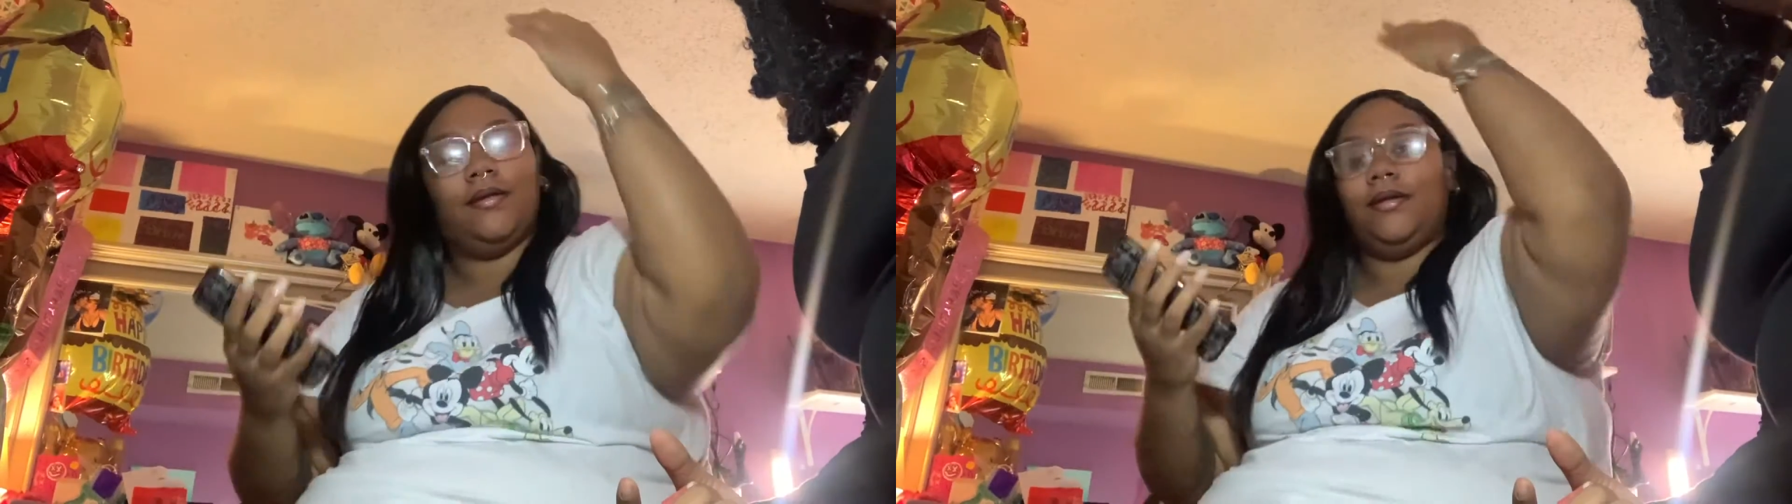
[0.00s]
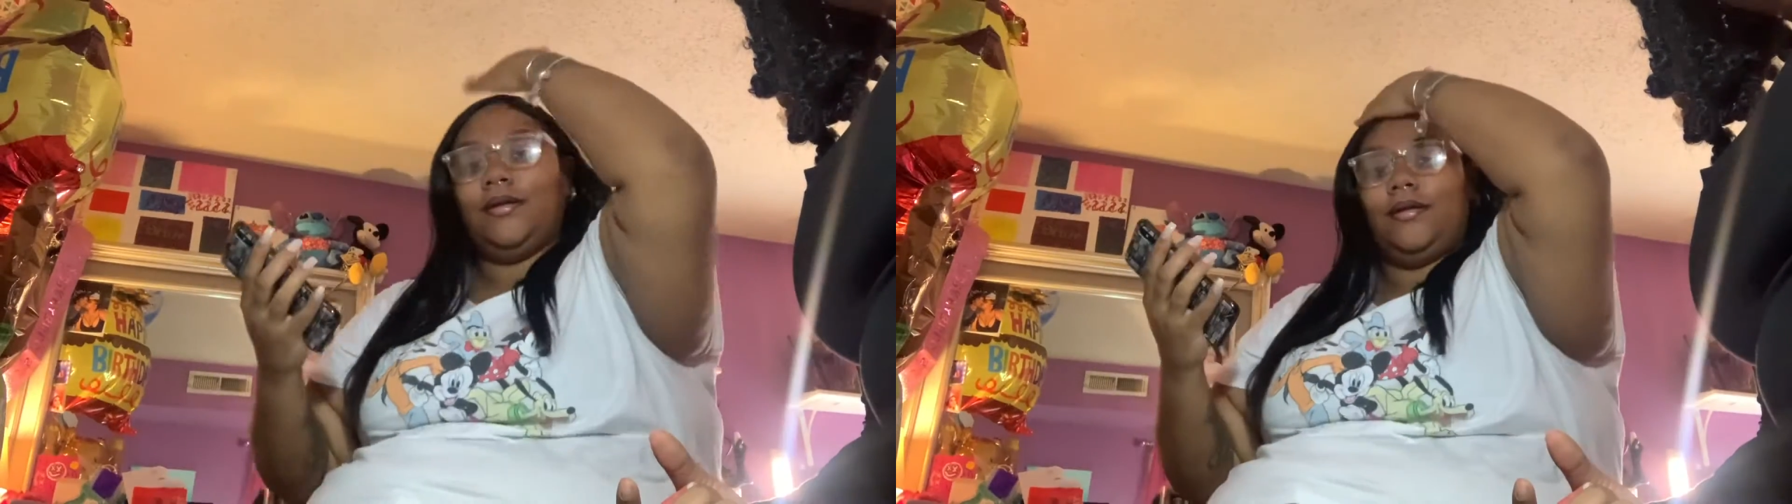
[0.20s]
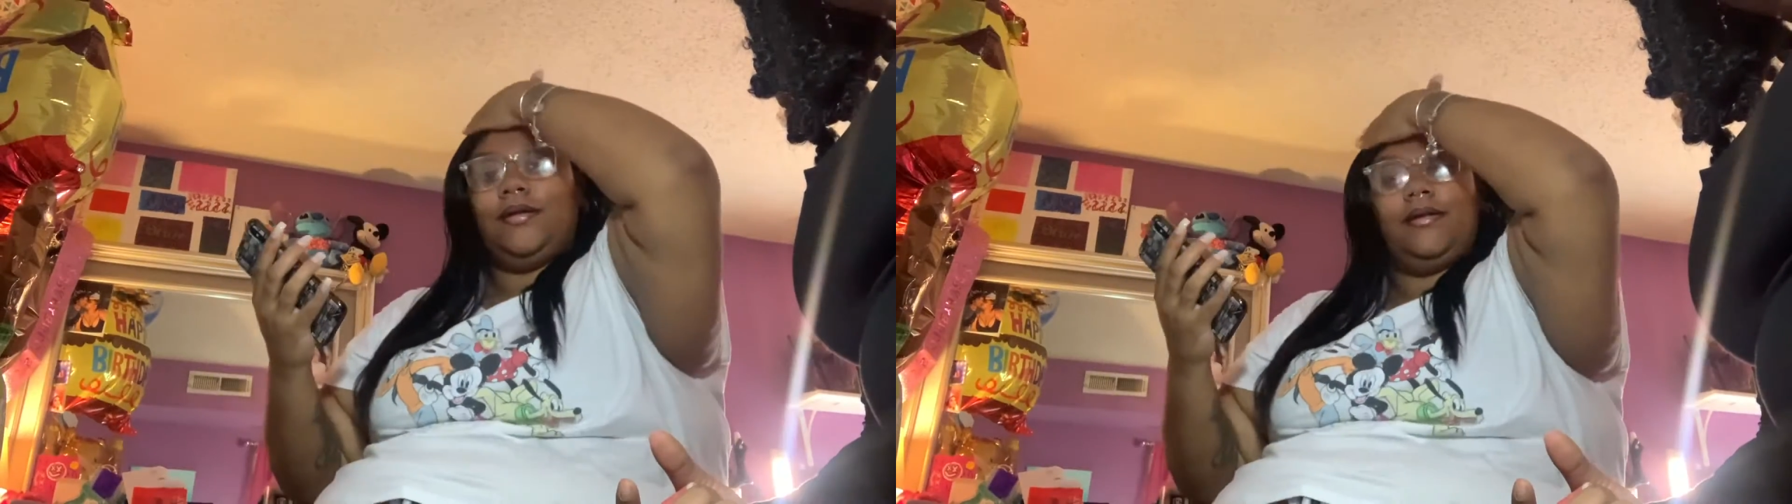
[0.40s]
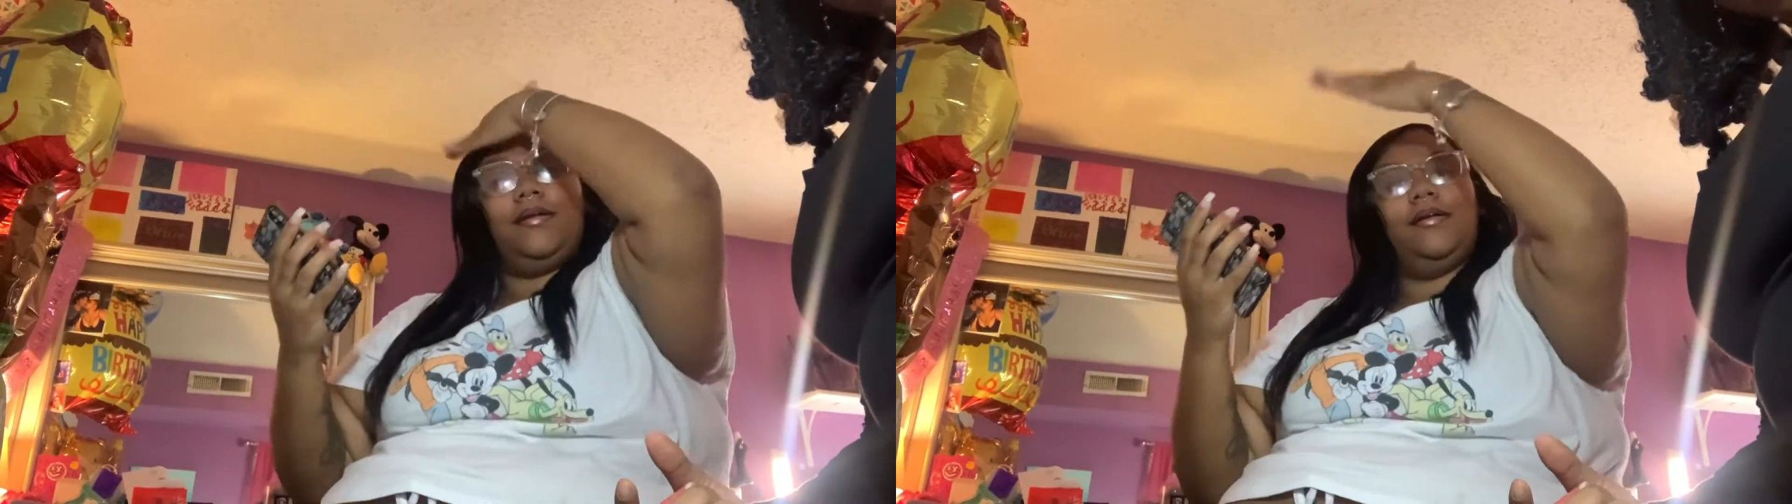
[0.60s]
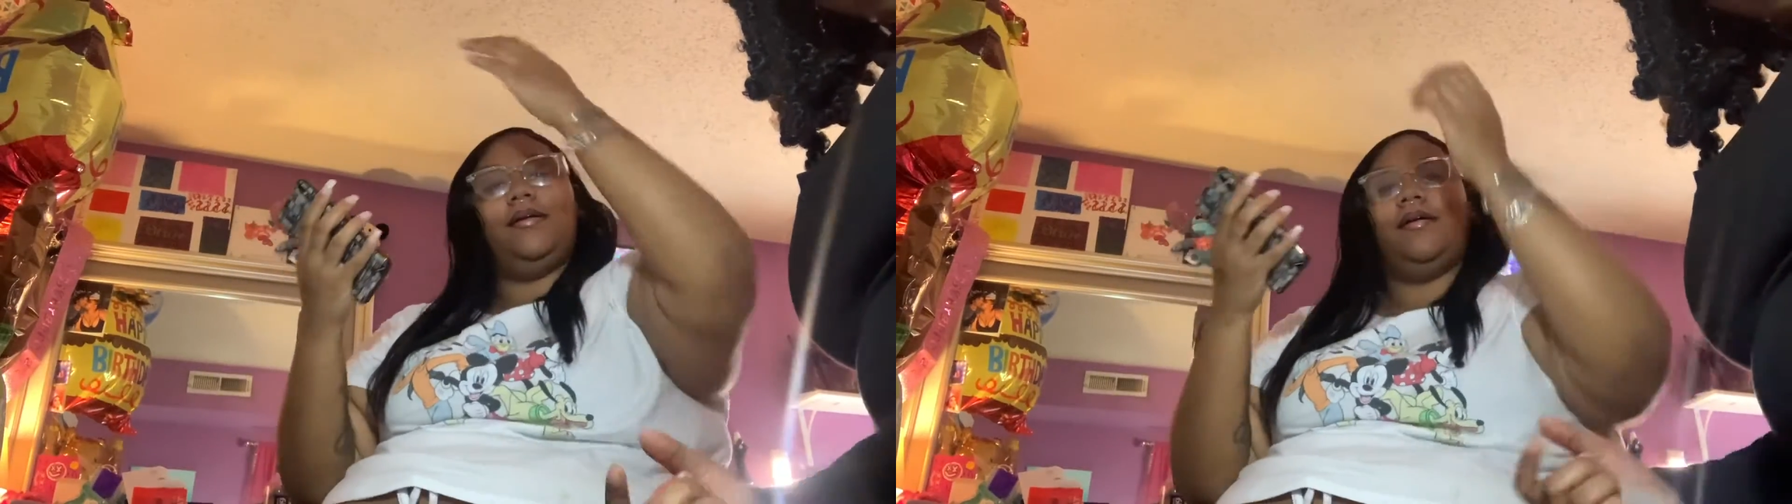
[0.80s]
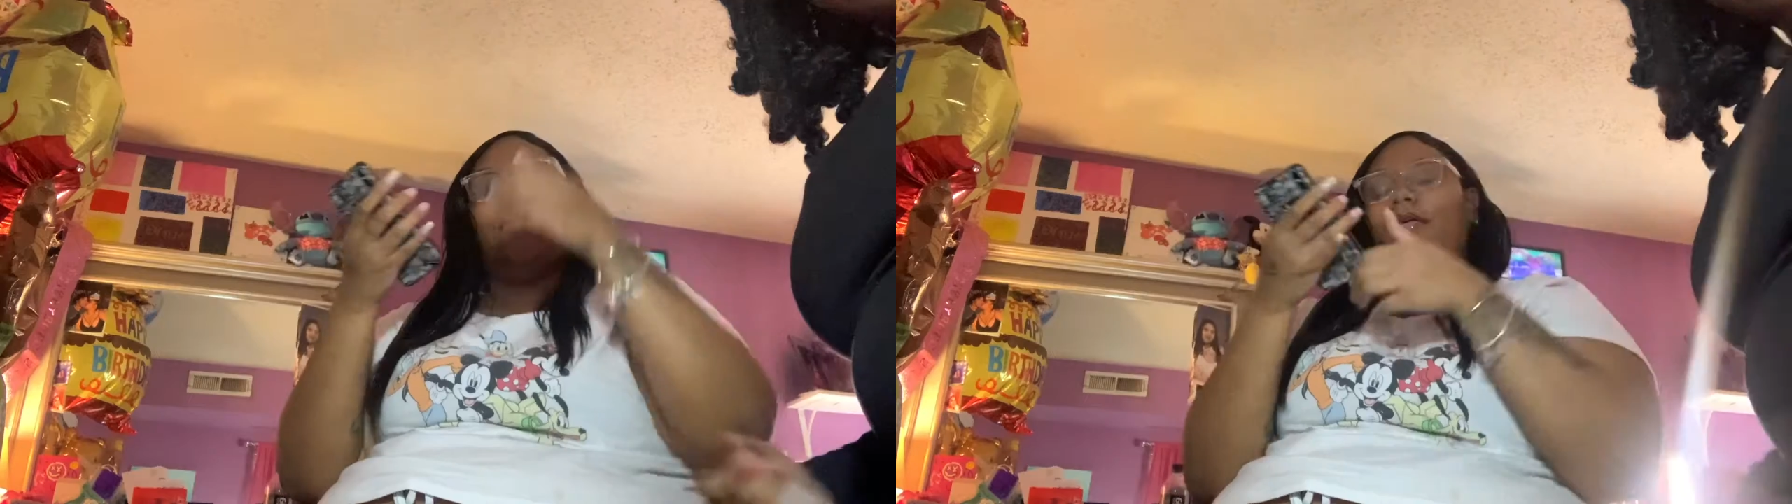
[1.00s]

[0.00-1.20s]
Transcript: to hold it up like that.